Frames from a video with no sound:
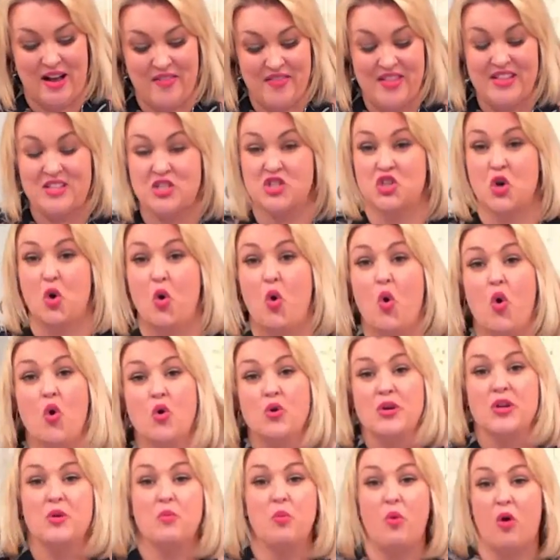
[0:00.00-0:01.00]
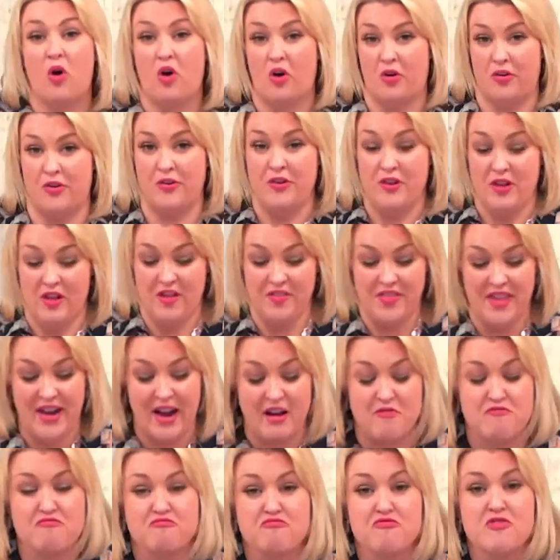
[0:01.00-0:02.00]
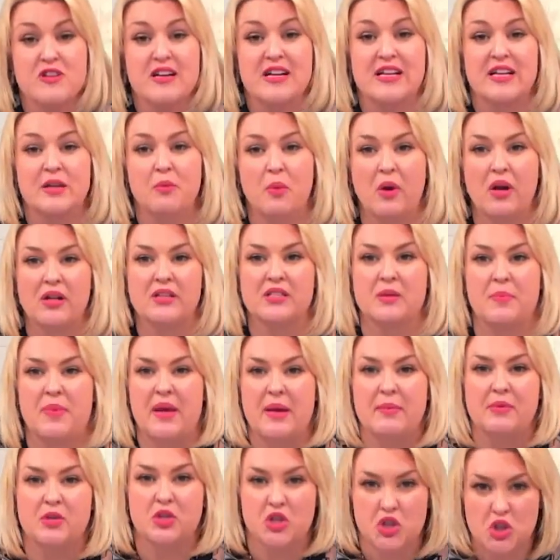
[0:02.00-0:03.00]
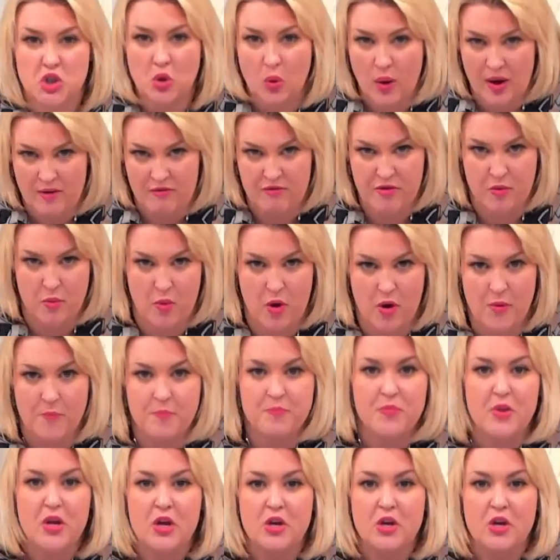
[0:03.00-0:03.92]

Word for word: this is the only one that I really wanted to be able to show everyone.